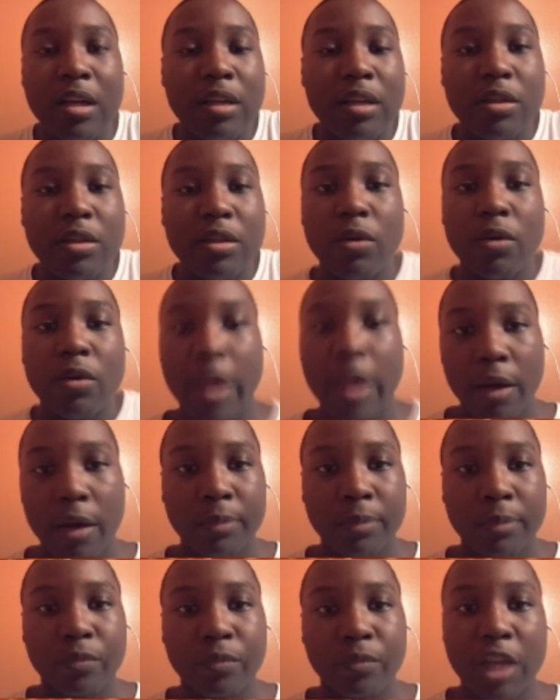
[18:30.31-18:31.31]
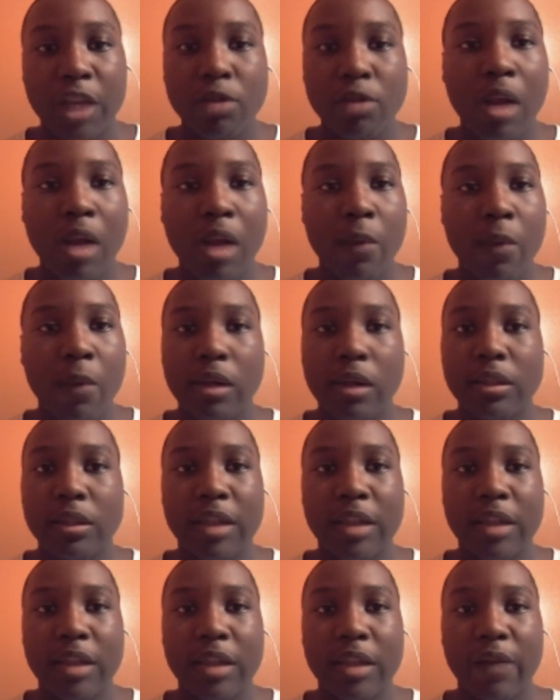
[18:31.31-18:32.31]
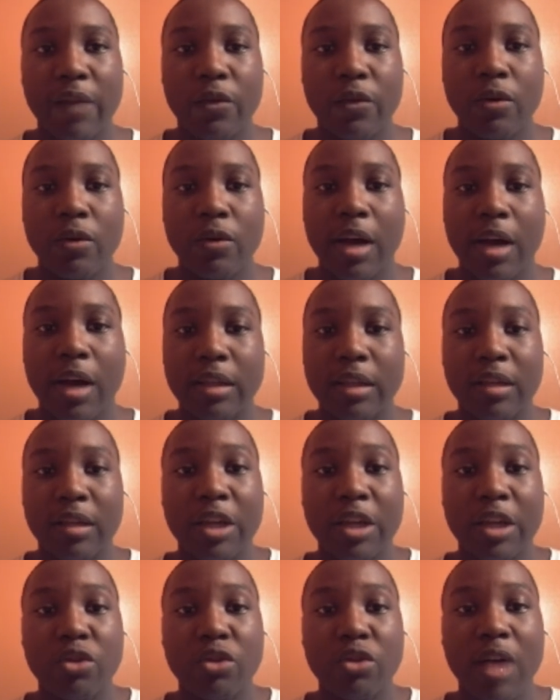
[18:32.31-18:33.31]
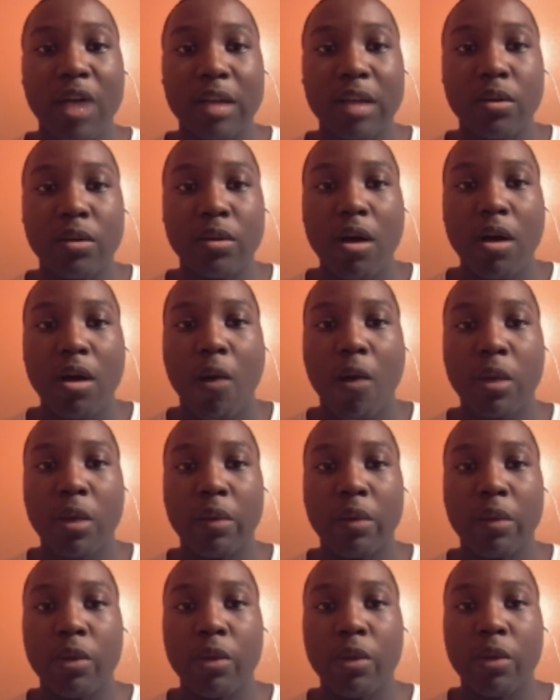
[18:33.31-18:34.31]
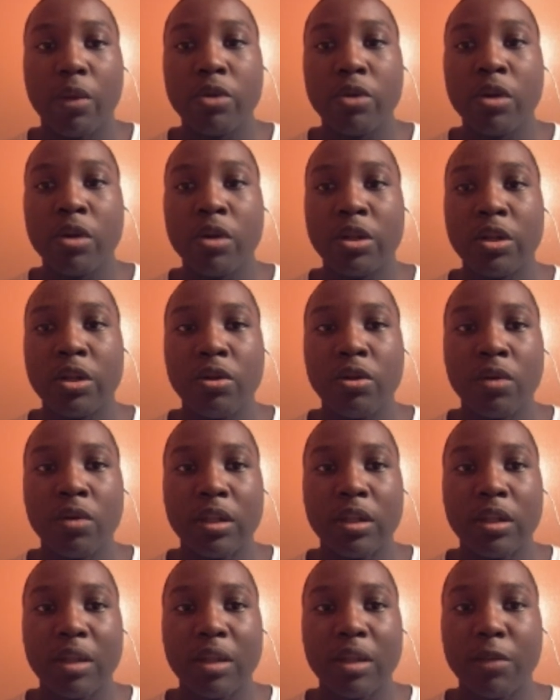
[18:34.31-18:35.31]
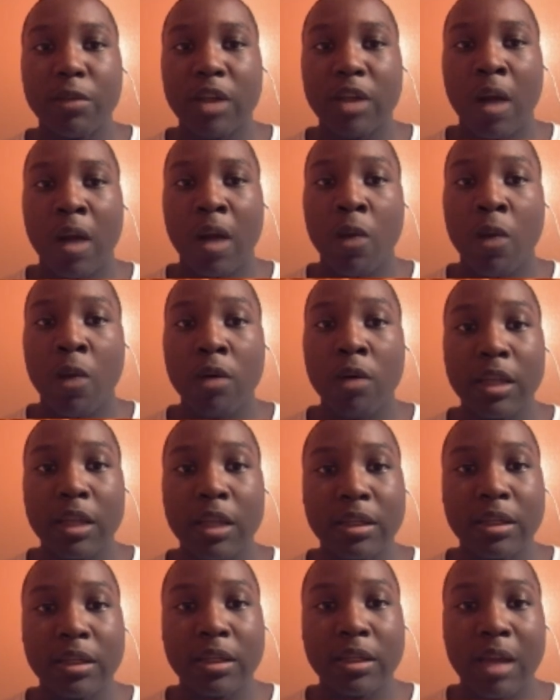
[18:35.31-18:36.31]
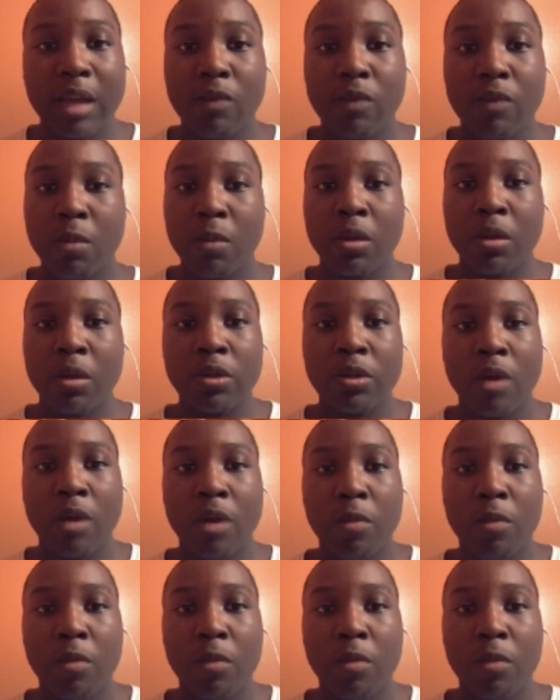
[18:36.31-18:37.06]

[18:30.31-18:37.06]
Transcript: So yeah, that's all I wanted to say for you guys. In case you guys are wondering, what are you going to do in the summertime? Well, that's exactly what I'm going to do.